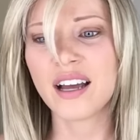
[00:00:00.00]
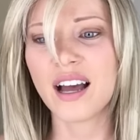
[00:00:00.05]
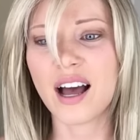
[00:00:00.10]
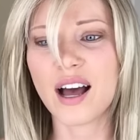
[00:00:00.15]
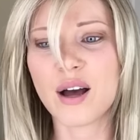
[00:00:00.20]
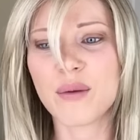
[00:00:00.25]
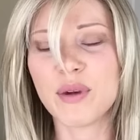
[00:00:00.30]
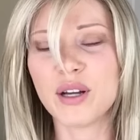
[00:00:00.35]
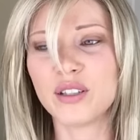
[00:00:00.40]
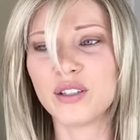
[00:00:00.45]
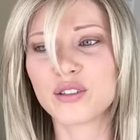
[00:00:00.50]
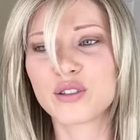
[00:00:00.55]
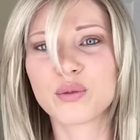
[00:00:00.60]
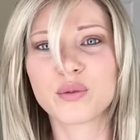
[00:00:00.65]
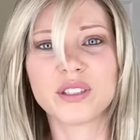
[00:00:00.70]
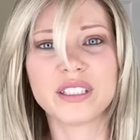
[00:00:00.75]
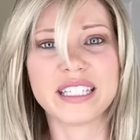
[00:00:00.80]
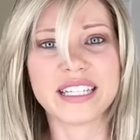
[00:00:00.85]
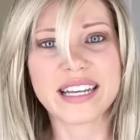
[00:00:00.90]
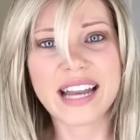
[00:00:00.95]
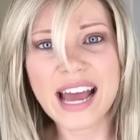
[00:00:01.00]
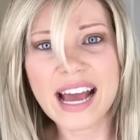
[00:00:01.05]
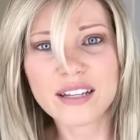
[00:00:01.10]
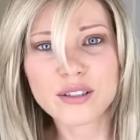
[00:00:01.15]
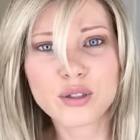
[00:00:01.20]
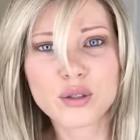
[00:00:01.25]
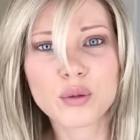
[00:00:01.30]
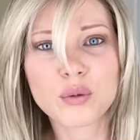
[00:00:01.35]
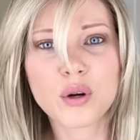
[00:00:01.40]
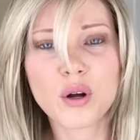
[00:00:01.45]
Um, it looks really
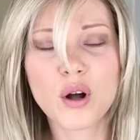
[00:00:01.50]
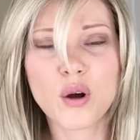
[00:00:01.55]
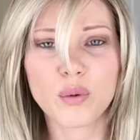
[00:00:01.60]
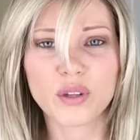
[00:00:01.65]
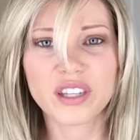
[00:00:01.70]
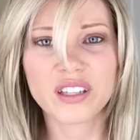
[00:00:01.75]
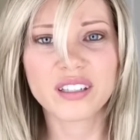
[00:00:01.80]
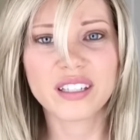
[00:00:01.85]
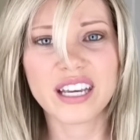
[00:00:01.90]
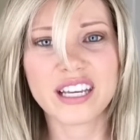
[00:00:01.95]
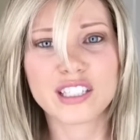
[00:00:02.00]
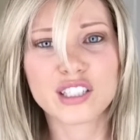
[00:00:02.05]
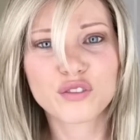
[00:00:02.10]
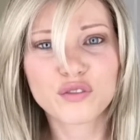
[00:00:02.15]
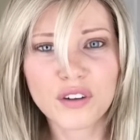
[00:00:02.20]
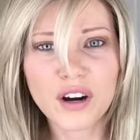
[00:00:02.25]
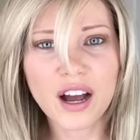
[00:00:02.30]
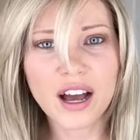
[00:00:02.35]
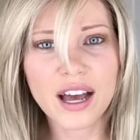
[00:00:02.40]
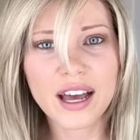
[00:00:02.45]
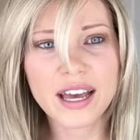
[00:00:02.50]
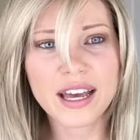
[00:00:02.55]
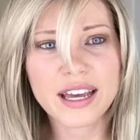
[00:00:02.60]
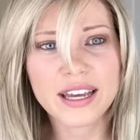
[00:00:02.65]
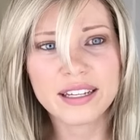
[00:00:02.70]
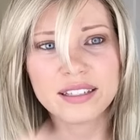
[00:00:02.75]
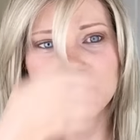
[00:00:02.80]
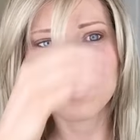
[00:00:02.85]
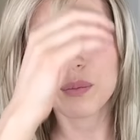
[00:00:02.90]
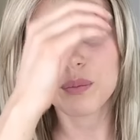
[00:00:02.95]
natural with the lace
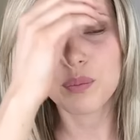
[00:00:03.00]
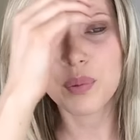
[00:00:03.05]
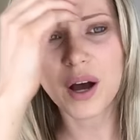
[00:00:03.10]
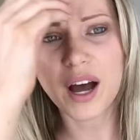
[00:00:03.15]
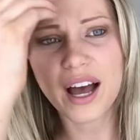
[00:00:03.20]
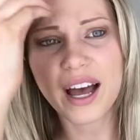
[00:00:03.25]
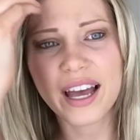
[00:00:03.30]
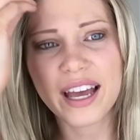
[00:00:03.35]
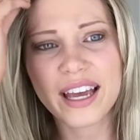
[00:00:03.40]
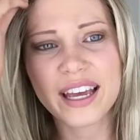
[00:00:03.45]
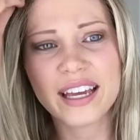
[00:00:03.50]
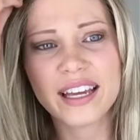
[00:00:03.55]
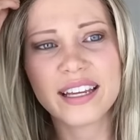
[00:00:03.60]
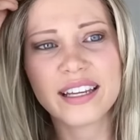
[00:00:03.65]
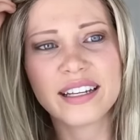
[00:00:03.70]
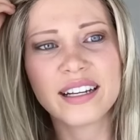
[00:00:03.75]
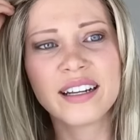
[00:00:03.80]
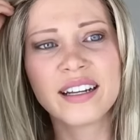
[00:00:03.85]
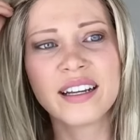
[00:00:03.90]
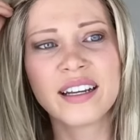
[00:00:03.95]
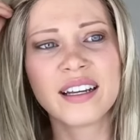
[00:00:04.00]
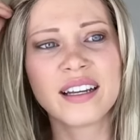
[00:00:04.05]
front, but